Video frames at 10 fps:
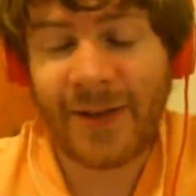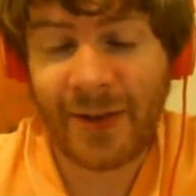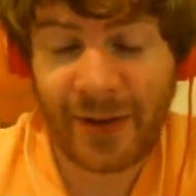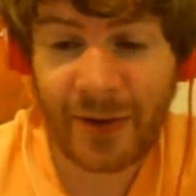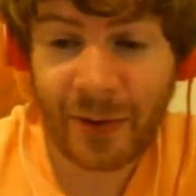
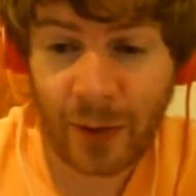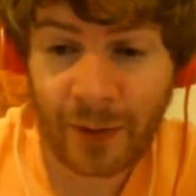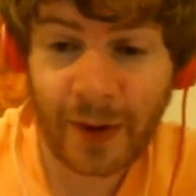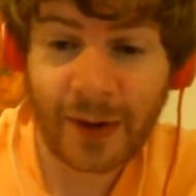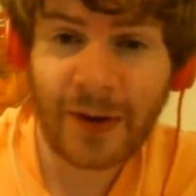I guess this
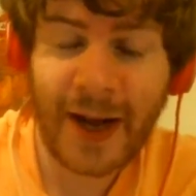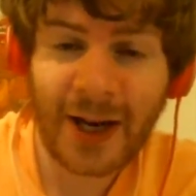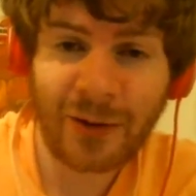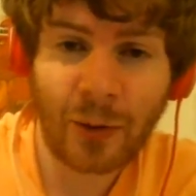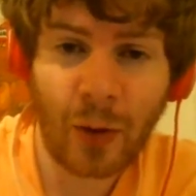is sort of
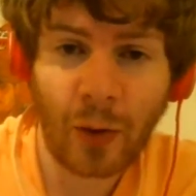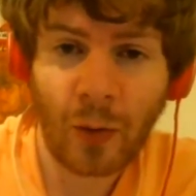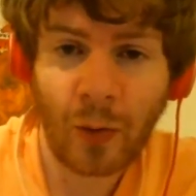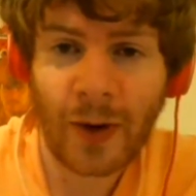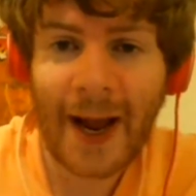like the
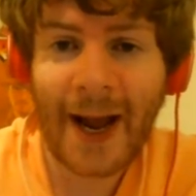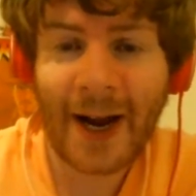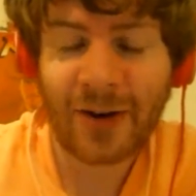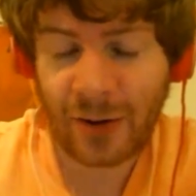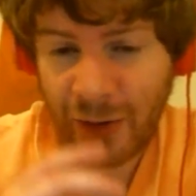natural
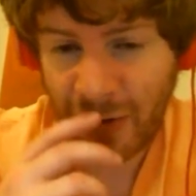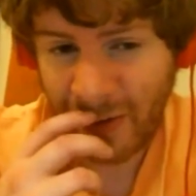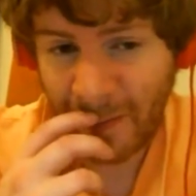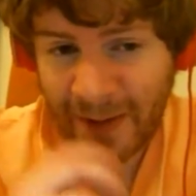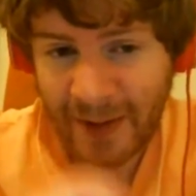reaction
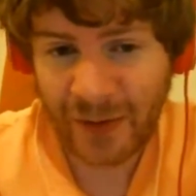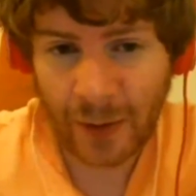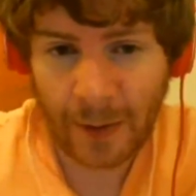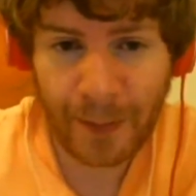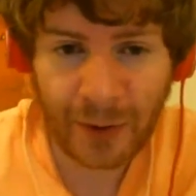to something
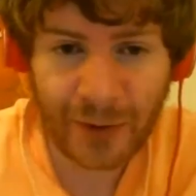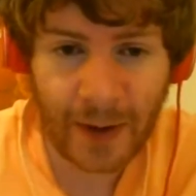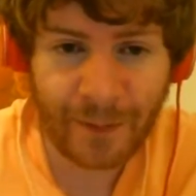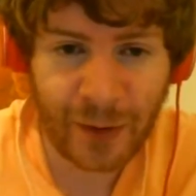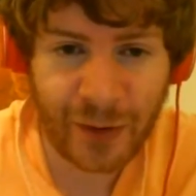that sort of
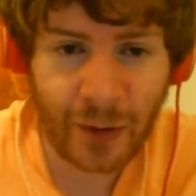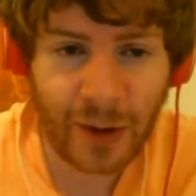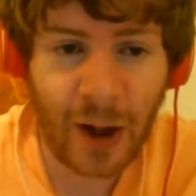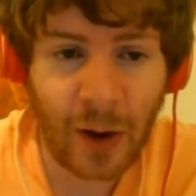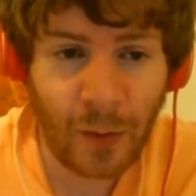builds up for so
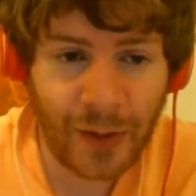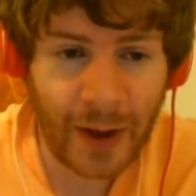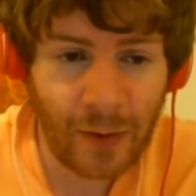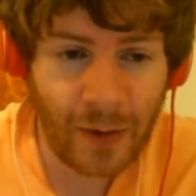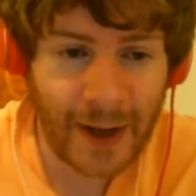long
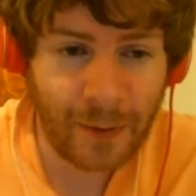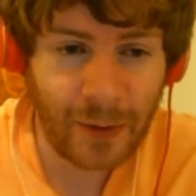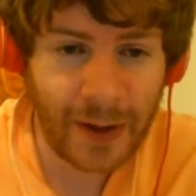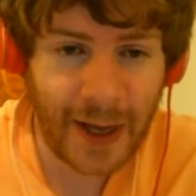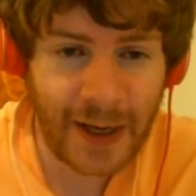without like
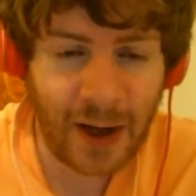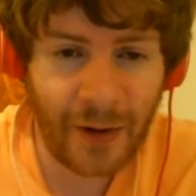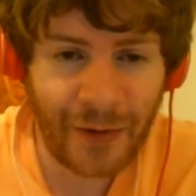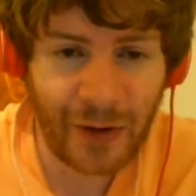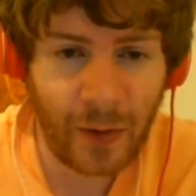really any
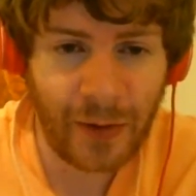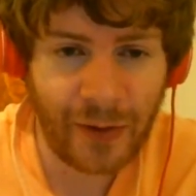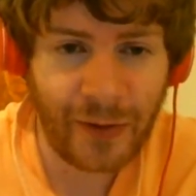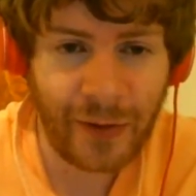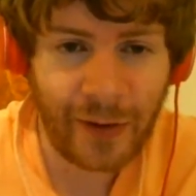
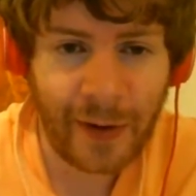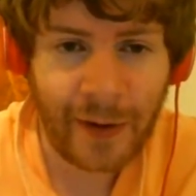consequences.